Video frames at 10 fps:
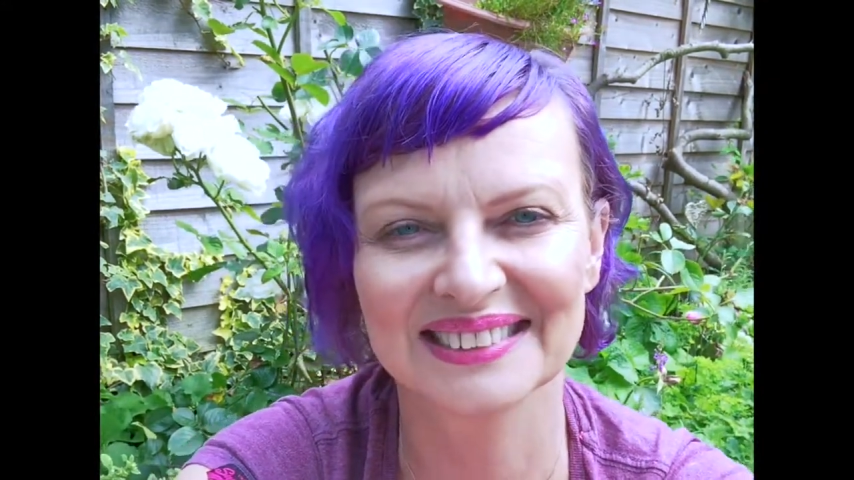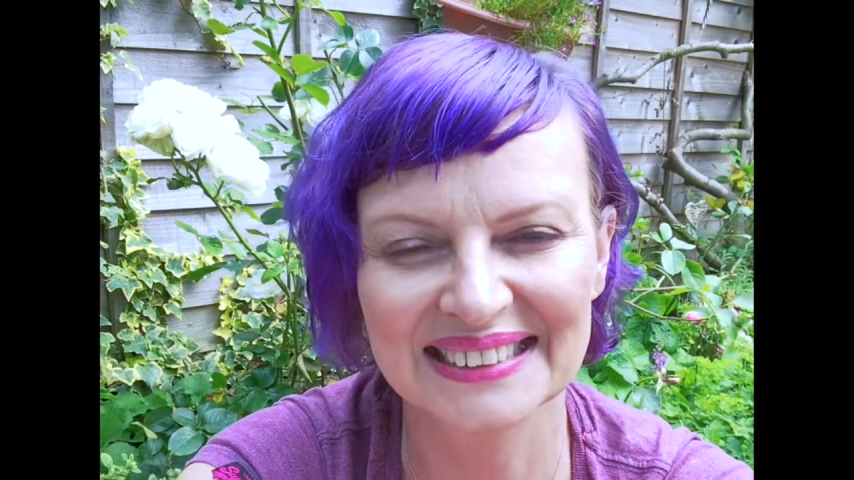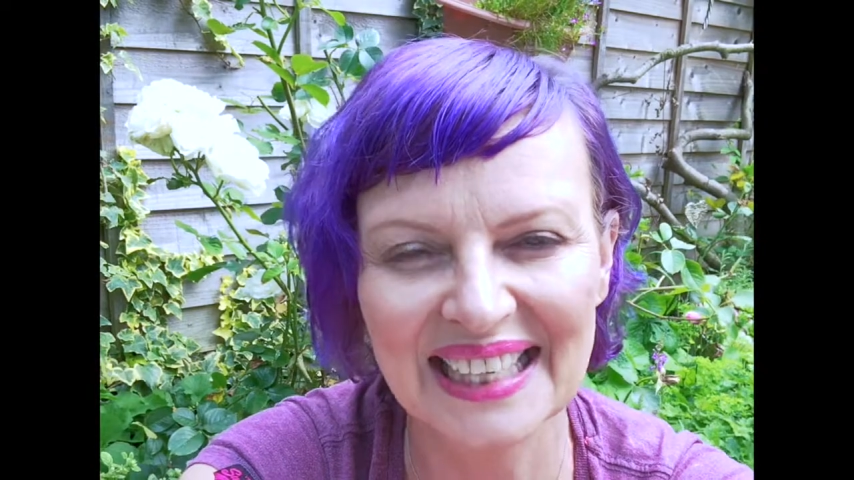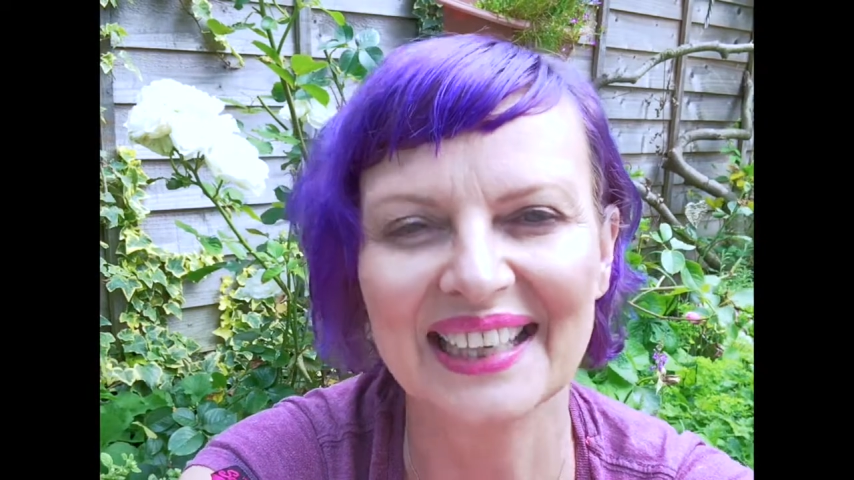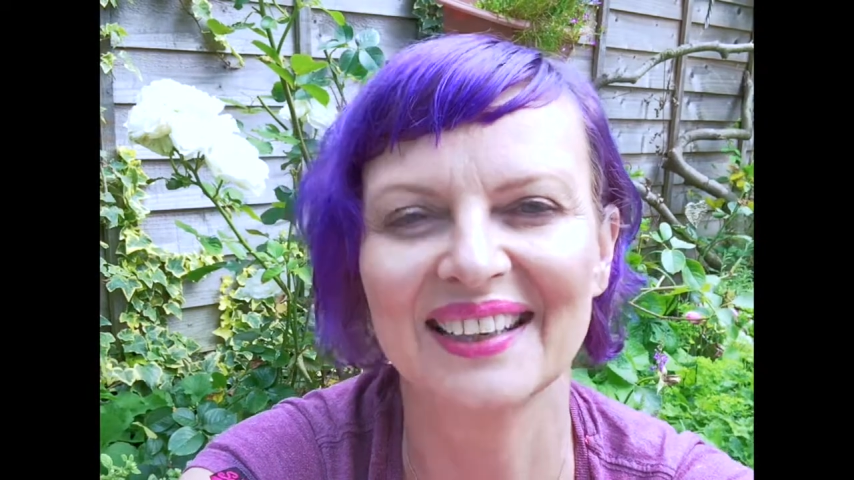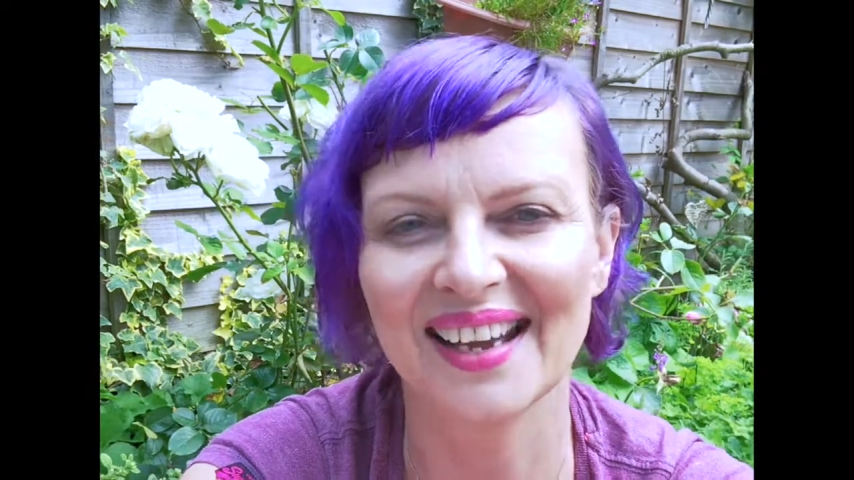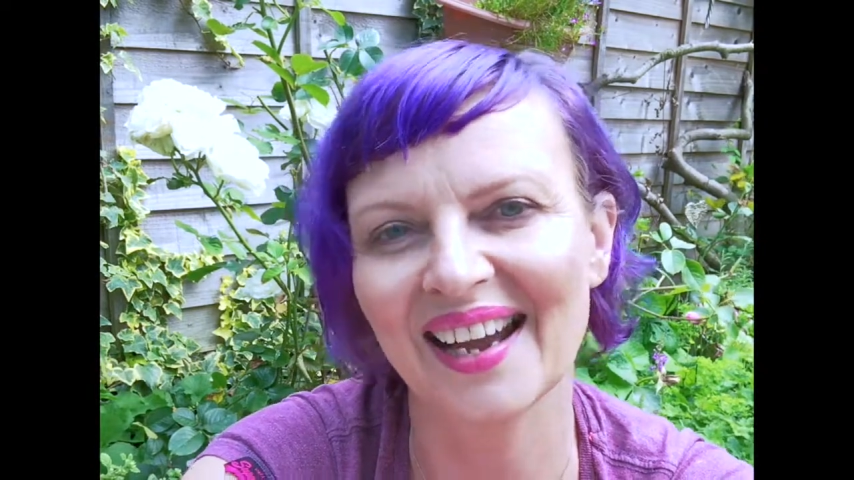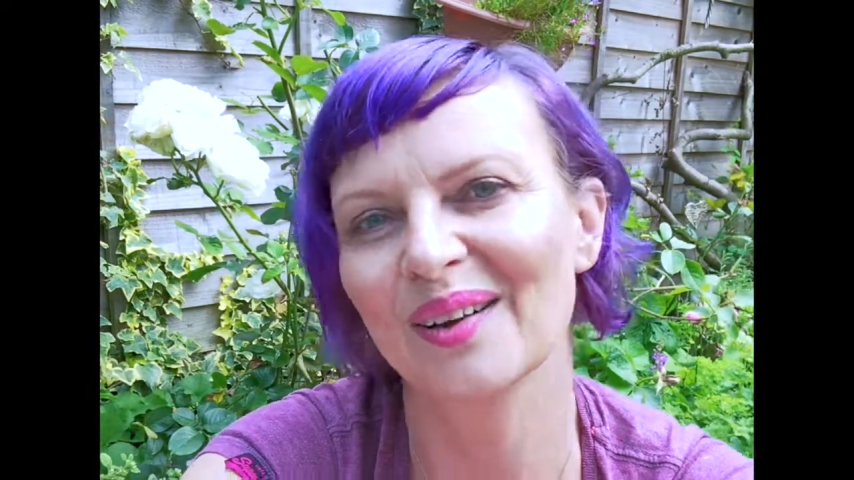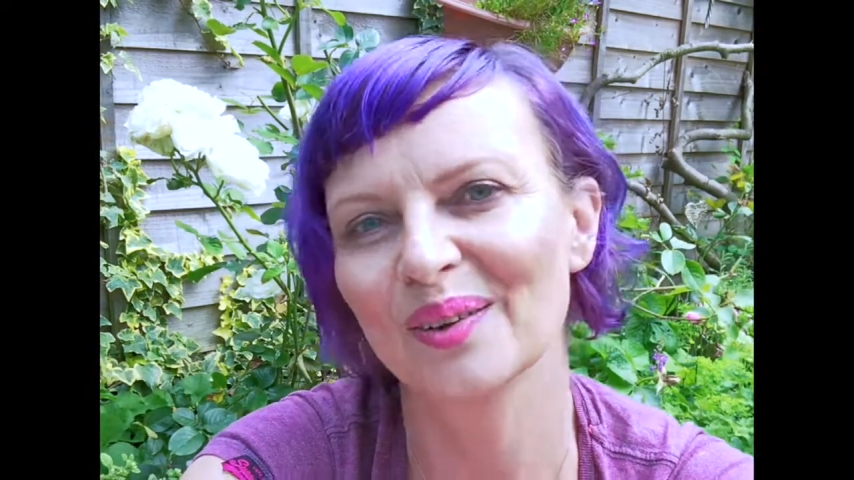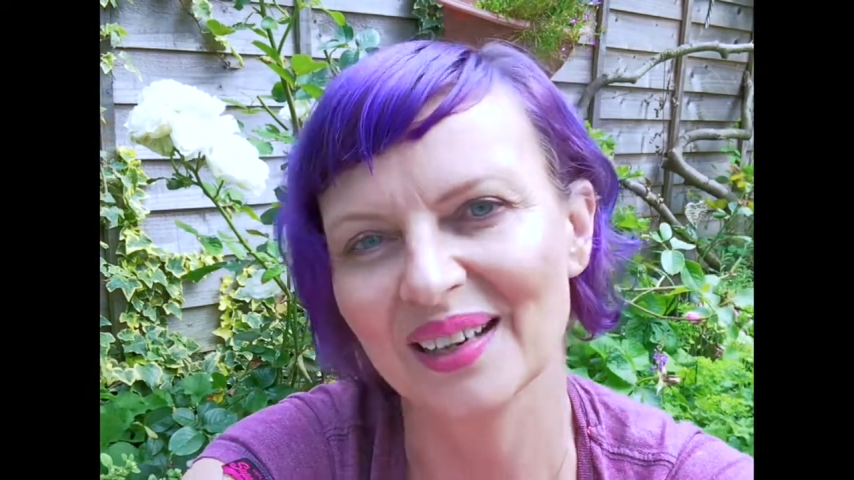Say it
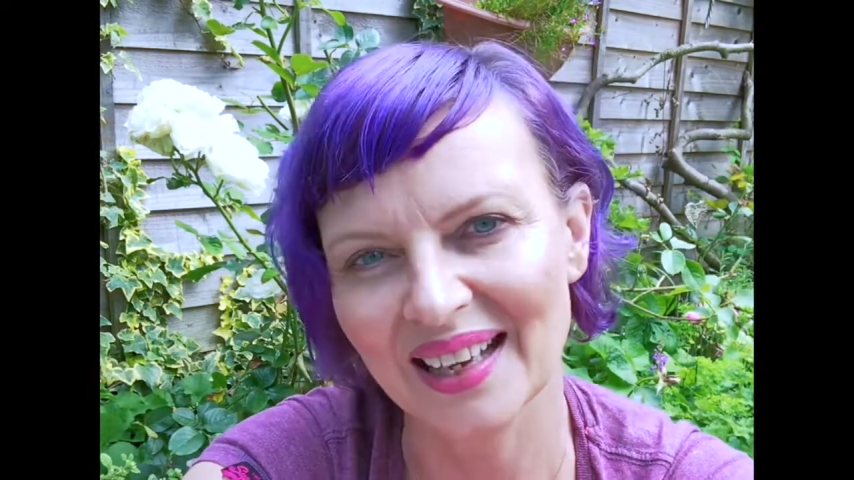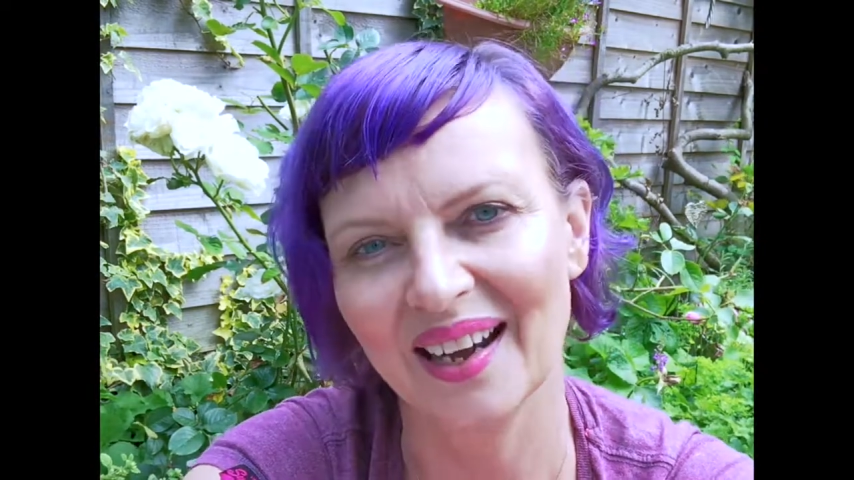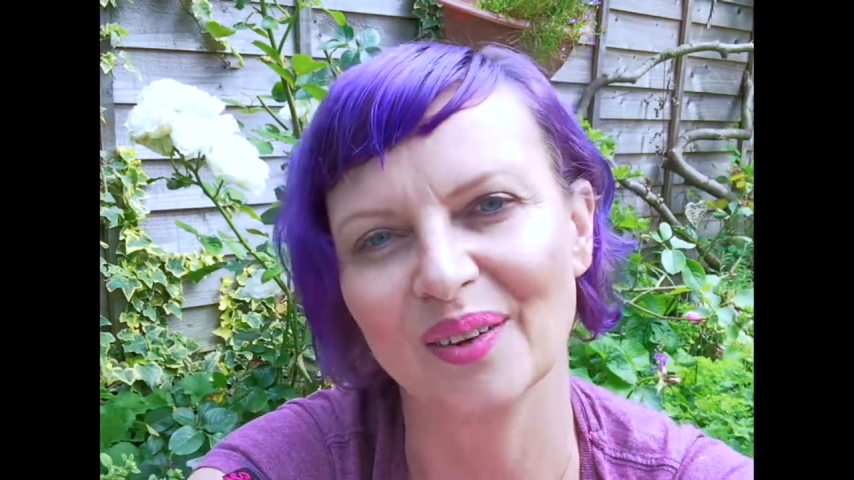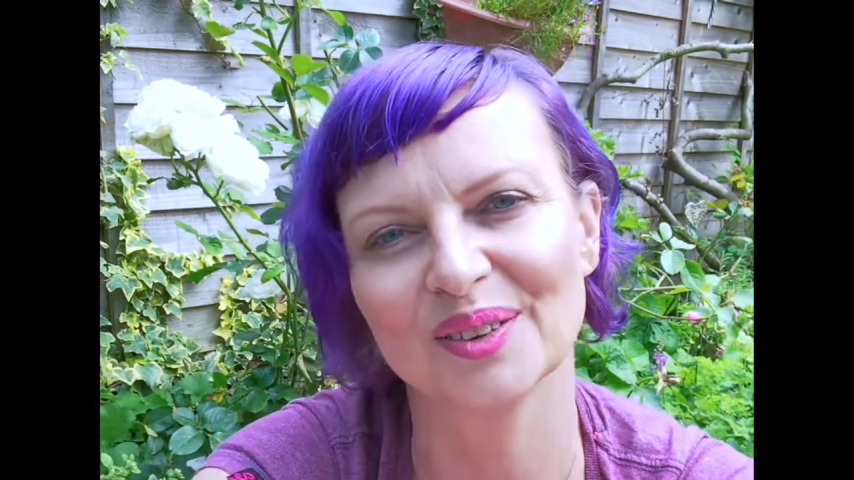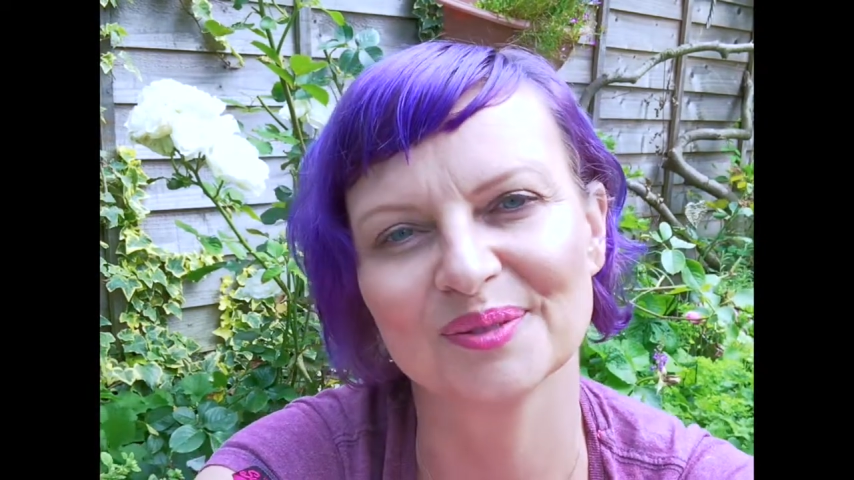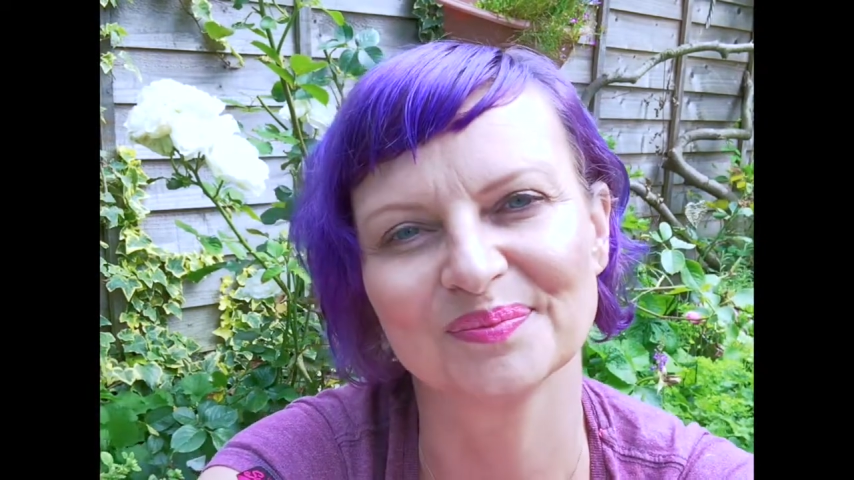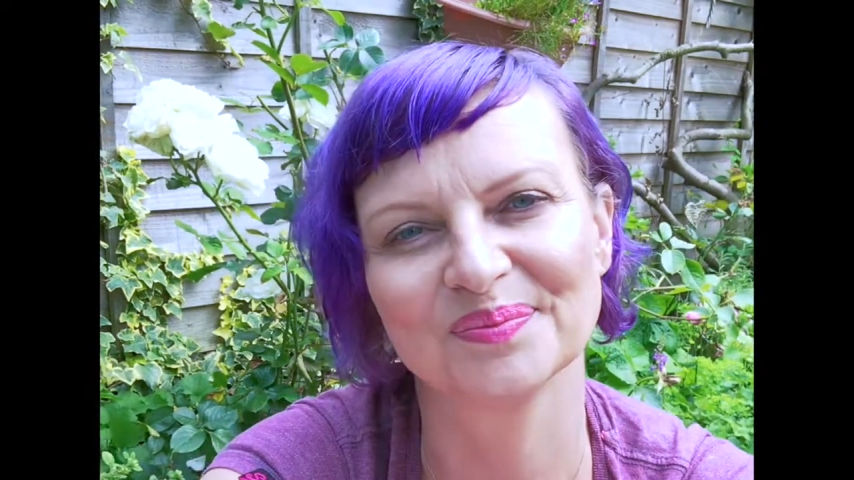out loud.